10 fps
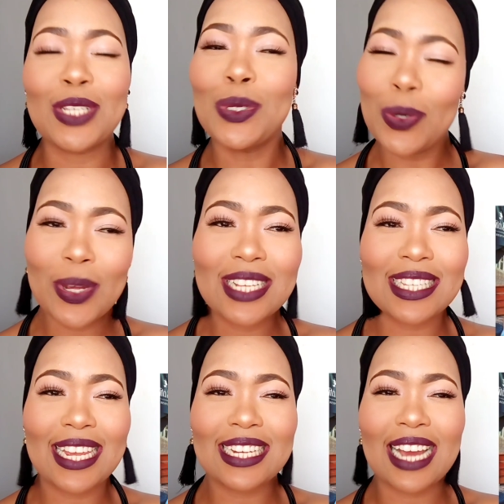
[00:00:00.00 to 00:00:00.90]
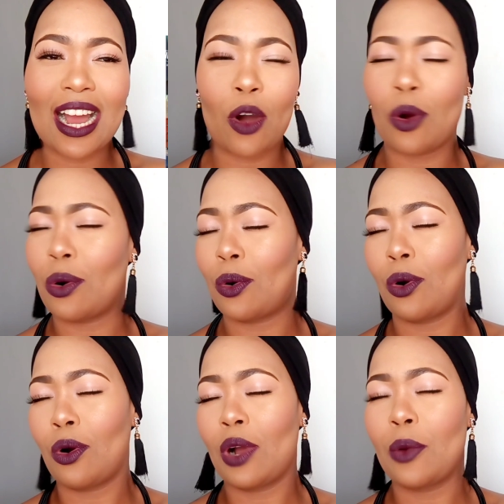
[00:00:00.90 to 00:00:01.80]
Two weeks later or,
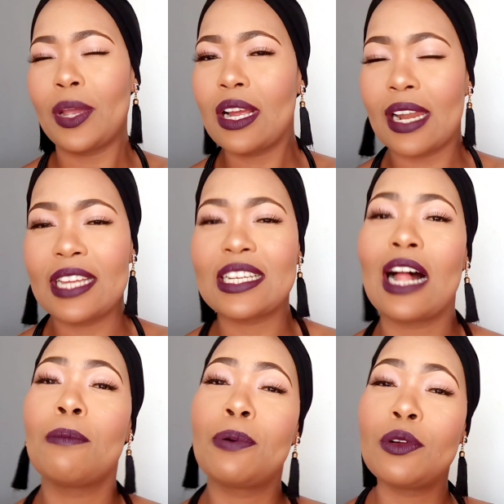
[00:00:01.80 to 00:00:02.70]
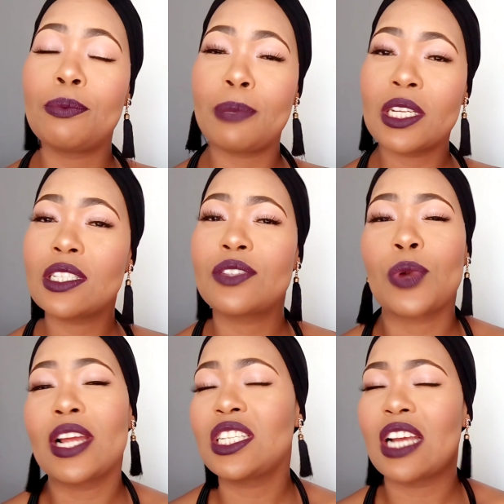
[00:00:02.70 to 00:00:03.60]
or a week later, I'll put pictures
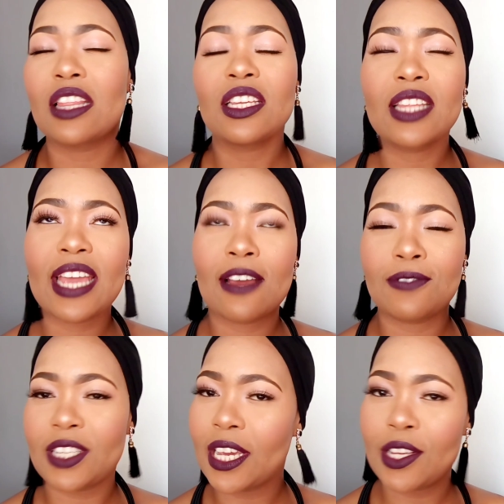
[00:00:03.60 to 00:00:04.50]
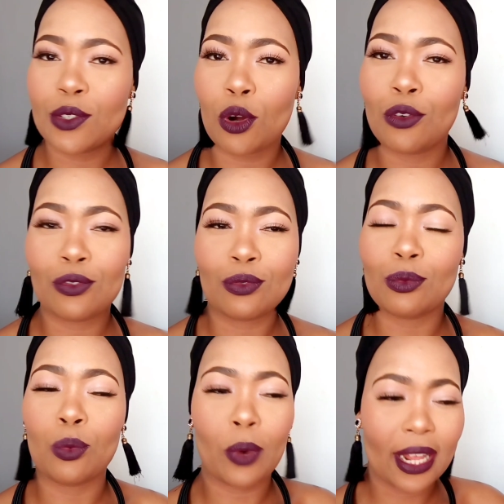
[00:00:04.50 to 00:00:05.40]
right here. I think they have days of
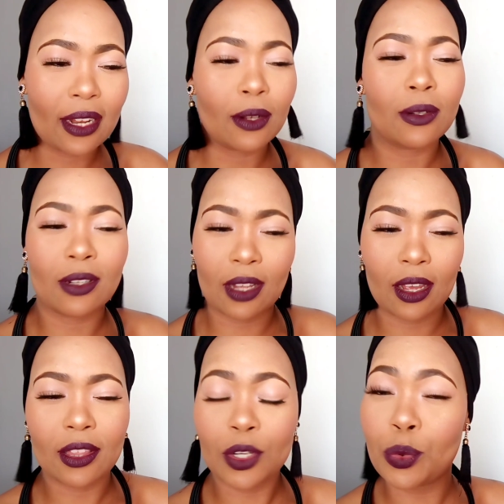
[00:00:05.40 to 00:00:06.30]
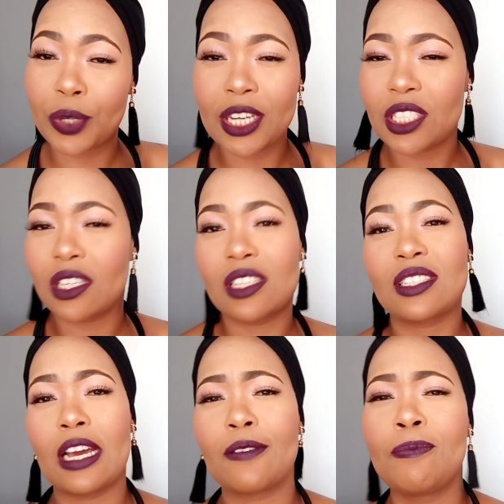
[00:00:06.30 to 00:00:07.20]
when uh, the duration and
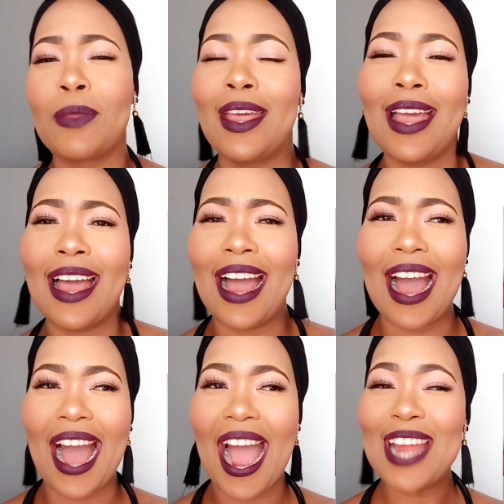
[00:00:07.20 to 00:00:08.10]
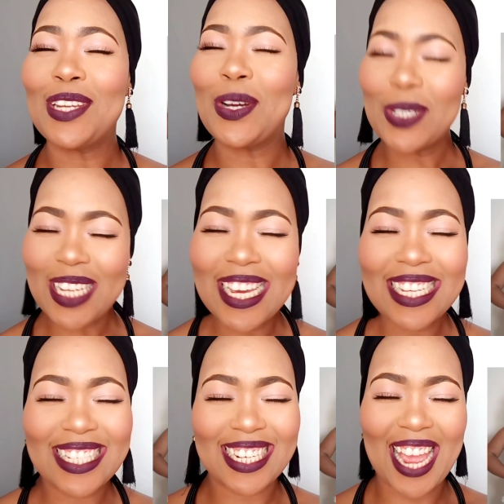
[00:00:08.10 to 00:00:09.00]
stuff. I
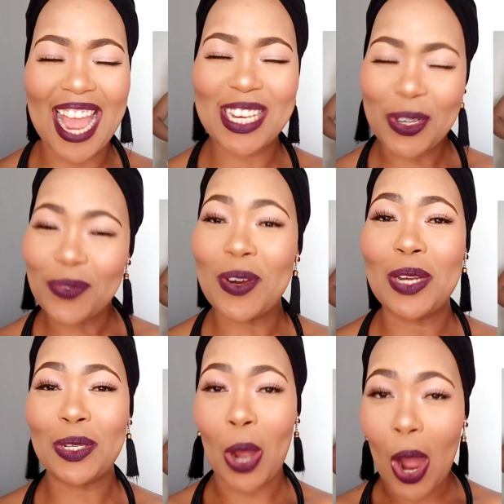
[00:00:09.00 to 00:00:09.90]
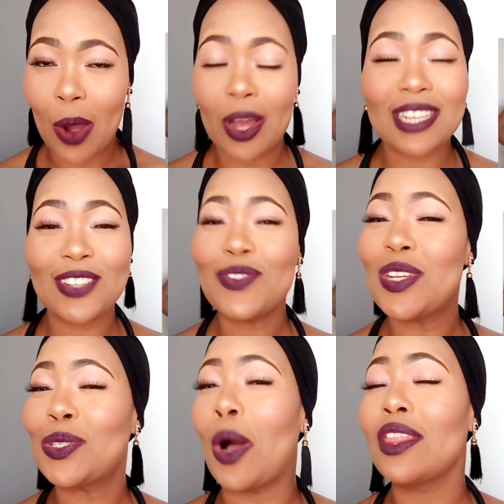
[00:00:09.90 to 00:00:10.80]
noticed a different a
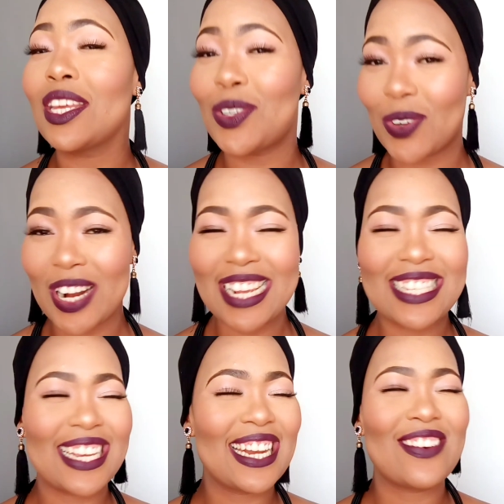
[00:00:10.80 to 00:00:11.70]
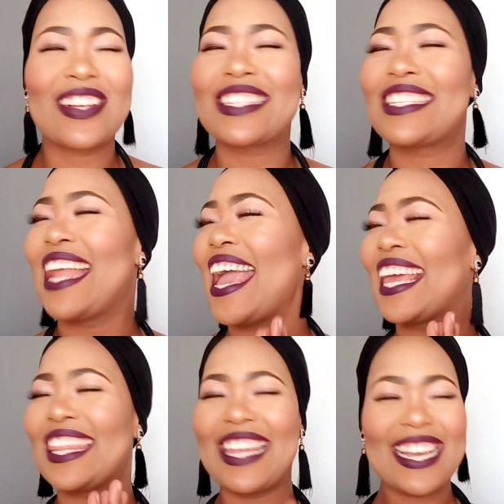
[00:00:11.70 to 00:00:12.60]
difference on the dress, and I was
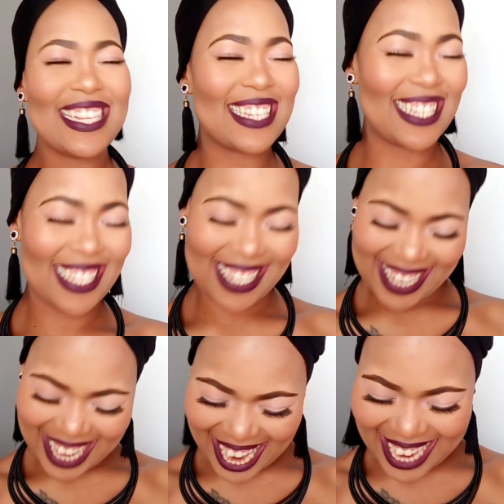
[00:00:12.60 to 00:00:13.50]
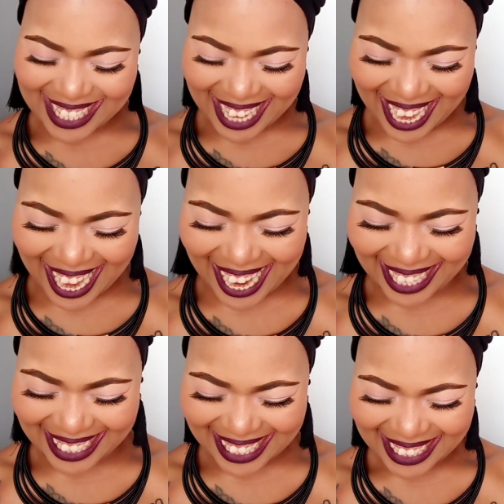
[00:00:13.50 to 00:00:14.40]
like, this is
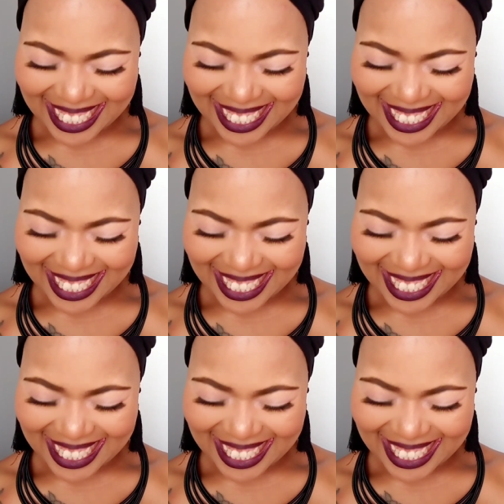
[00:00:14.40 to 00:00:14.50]
it.